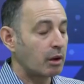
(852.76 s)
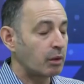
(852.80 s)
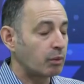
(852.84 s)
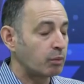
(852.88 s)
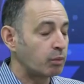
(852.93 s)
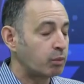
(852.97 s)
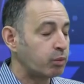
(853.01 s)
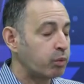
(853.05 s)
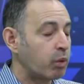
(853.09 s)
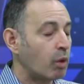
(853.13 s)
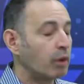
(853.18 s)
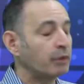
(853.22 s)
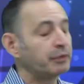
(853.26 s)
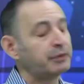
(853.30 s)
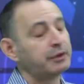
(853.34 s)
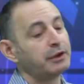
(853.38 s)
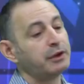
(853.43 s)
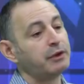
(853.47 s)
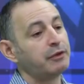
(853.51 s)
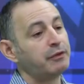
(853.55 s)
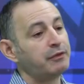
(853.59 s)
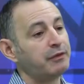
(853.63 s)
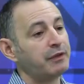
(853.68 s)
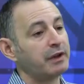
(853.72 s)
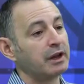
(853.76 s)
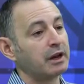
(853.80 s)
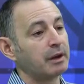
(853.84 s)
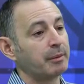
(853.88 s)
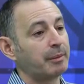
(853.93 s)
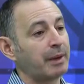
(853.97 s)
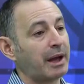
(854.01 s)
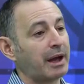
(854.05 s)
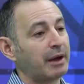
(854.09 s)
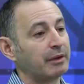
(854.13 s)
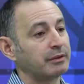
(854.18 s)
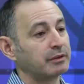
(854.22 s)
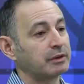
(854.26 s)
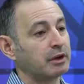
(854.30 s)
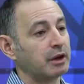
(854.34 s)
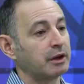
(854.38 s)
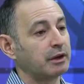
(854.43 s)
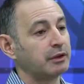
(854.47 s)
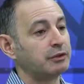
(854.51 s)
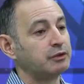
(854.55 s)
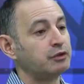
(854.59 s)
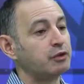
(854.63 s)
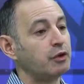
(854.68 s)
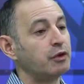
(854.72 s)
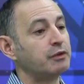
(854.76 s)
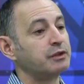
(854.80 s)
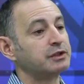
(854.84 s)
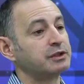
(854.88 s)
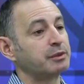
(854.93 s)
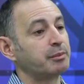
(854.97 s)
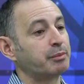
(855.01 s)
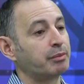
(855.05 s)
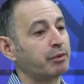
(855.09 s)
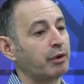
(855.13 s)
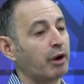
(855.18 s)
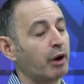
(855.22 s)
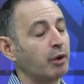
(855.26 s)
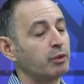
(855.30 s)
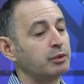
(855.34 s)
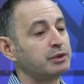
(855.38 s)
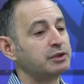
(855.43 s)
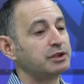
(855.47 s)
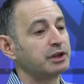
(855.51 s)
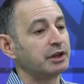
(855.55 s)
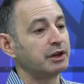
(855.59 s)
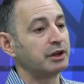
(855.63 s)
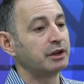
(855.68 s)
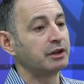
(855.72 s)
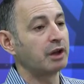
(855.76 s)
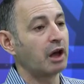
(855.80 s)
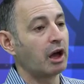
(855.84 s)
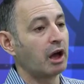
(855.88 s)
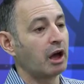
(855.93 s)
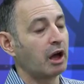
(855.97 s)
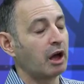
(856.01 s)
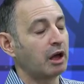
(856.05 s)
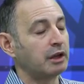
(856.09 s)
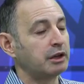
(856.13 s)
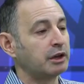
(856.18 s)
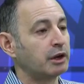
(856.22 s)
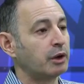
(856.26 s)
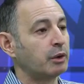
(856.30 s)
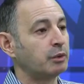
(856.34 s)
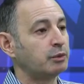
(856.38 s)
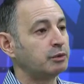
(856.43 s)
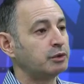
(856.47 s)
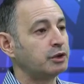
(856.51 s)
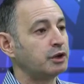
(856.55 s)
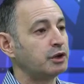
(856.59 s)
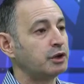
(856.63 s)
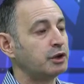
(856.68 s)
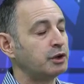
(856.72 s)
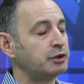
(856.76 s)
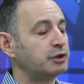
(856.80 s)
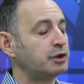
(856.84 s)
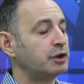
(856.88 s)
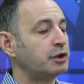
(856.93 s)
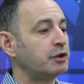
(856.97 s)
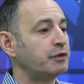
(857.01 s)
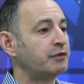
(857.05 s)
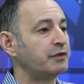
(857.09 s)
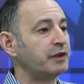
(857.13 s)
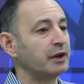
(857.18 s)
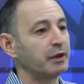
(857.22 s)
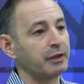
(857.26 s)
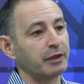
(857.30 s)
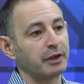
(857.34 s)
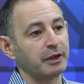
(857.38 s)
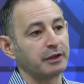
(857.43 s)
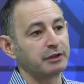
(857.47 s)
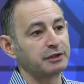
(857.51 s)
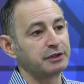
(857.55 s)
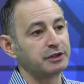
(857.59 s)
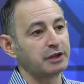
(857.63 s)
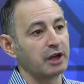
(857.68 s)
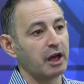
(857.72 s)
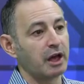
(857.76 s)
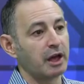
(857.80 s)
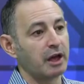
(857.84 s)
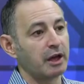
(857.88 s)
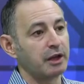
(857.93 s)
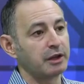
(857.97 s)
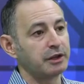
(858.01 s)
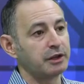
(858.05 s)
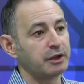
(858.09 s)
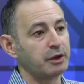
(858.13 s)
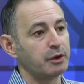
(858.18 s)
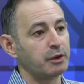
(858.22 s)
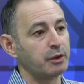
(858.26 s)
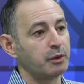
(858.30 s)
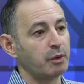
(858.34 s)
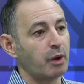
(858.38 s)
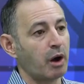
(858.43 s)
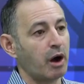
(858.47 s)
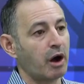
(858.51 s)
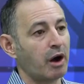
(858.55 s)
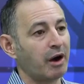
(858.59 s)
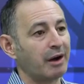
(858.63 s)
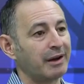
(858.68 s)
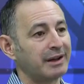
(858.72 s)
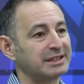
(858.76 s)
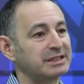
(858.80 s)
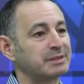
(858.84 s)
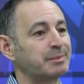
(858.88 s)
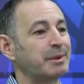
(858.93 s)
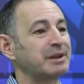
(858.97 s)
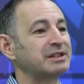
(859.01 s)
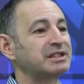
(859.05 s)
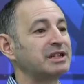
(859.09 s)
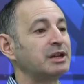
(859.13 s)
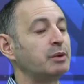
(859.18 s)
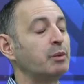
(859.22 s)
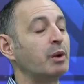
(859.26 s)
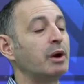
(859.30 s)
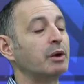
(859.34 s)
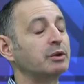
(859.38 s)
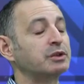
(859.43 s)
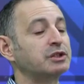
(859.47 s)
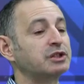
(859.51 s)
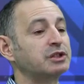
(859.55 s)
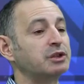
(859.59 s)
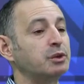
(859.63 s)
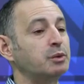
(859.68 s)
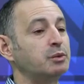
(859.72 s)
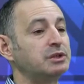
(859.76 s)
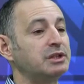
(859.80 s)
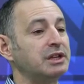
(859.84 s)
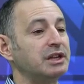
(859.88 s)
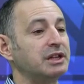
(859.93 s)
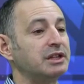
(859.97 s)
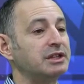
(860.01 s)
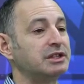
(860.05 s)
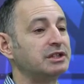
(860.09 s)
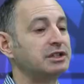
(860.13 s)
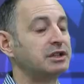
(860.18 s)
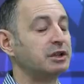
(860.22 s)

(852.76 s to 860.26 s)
what do you feel about kind of Druva's approach, and do you feel that you are especially well suited